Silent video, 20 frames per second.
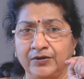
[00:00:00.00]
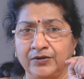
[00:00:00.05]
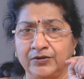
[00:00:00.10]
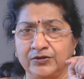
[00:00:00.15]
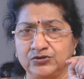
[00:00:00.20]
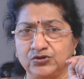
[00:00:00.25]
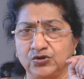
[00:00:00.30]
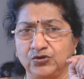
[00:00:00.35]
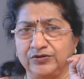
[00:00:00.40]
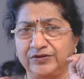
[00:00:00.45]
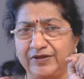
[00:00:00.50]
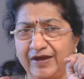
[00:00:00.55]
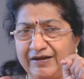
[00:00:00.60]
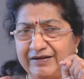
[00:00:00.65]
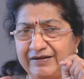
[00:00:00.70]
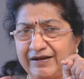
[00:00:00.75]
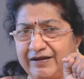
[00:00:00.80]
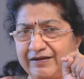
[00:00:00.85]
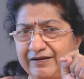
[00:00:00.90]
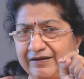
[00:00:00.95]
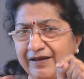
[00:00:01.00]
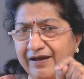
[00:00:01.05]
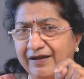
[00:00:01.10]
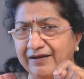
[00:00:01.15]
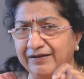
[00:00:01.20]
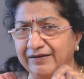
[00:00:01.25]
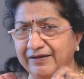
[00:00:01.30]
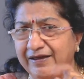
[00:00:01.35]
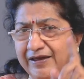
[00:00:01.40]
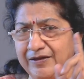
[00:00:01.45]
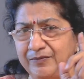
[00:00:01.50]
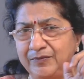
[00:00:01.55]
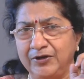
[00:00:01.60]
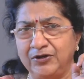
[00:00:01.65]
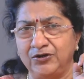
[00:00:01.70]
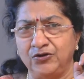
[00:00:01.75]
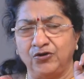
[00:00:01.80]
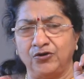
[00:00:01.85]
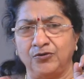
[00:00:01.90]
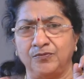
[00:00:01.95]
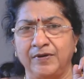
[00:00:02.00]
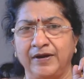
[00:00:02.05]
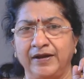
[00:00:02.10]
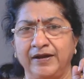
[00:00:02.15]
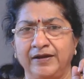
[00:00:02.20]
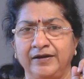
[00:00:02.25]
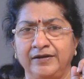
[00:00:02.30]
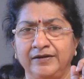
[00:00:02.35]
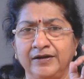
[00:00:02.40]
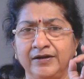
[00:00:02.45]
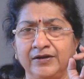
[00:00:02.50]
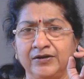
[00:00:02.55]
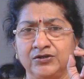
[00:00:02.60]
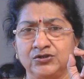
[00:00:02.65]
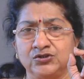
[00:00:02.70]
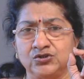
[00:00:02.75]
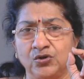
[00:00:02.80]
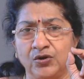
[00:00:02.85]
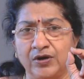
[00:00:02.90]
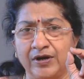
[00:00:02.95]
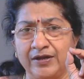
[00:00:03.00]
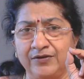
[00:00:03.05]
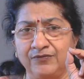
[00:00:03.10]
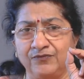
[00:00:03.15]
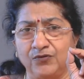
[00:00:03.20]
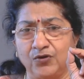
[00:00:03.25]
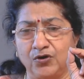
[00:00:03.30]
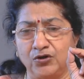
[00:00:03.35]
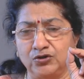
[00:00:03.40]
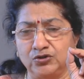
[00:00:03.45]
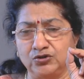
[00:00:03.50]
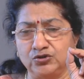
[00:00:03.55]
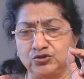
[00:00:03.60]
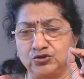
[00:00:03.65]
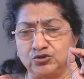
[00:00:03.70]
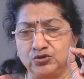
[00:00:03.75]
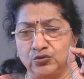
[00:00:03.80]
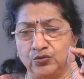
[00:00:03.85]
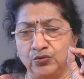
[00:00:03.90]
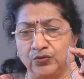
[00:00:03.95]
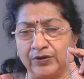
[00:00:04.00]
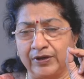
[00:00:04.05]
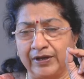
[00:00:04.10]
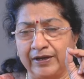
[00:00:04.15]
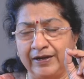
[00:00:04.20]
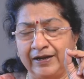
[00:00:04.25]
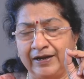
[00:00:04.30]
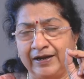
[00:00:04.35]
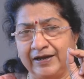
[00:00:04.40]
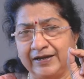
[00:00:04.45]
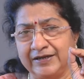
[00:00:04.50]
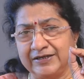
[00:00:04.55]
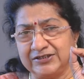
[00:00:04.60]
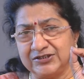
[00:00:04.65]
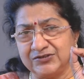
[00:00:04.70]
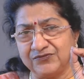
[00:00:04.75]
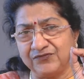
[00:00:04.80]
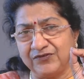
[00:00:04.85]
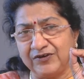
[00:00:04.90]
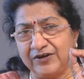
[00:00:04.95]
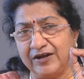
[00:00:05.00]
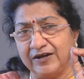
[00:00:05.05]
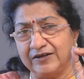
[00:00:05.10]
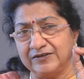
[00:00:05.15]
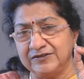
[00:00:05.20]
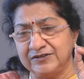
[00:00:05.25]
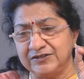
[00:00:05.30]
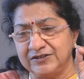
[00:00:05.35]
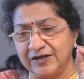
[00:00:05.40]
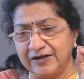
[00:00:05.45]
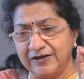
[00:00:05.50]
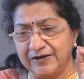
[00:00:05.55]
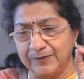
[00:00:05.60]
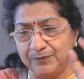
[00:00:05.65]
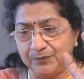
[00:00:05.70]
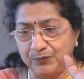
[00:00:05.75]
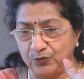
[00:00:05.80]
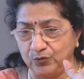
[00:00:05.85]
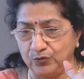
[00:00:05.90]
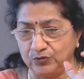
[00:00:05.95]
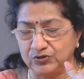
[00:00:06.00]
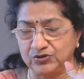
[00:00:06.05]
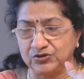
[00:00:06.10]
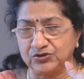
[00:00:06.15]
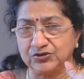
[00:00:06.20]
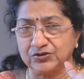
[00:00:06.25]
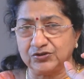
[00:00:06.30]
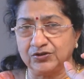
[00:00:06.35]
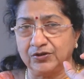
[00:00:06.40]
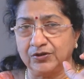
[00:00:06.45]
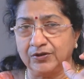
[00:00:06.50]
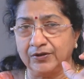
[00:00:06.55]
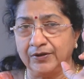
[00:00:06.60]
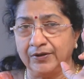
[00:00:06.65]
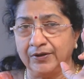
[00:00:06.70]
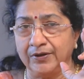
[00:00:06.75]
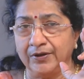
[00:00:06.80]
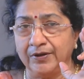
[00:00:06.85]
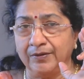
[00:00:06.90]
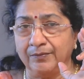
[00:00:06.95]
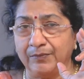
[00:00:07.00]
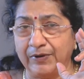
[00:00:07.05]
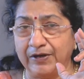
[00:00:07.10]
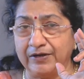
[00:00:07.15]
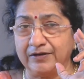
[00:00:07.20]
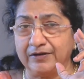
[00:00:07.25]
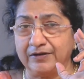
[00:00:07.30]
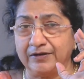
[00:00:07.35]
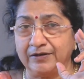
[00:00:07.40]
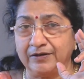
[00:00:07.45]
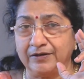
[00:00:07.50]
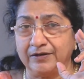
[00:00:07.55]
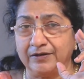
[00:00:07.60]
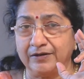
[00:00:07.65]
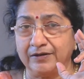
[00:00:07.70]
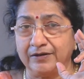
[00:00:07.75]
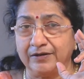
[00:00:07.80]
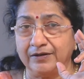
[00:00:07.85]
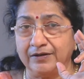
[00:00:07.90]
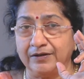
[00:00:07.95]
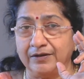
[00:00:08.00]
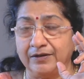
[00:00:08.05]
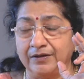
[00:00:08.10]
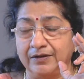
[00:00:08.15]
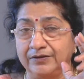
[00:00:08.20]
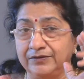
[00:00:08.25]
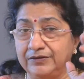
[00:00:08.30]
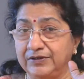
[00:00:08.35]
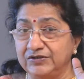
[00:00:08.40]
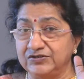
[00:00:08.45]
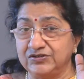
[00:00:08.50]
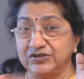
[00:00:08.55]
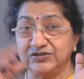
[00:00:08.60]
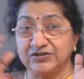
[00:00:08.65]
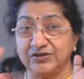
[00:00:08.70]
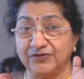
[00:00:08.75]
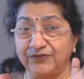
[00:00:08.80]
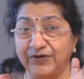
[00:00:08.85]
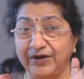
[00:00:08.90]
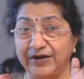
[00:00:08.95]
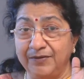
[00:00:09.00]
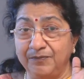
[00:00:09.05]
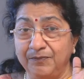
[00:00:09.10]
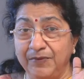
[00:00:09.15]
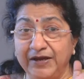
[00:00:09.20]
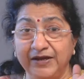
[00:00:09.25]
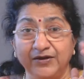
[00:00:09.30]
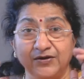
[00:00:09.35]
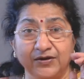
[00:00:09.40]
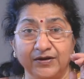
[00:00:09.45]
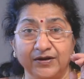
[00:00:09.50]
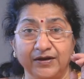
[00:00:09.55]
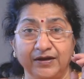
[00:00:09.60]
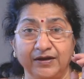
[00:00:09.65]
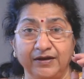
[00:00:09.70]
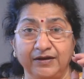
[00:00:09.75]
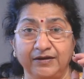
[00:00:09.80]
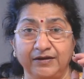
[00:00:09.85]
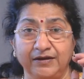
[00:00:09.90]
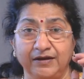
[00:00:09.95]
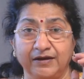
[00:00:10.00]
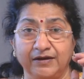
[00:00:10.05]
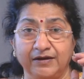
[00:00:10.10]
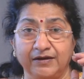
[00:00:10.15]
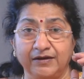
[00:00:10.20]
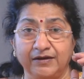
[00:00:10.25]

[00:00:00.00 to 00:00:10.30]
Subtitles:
So, that idea came in your mind. So, I want to analyze financial reports, but this is a very big area.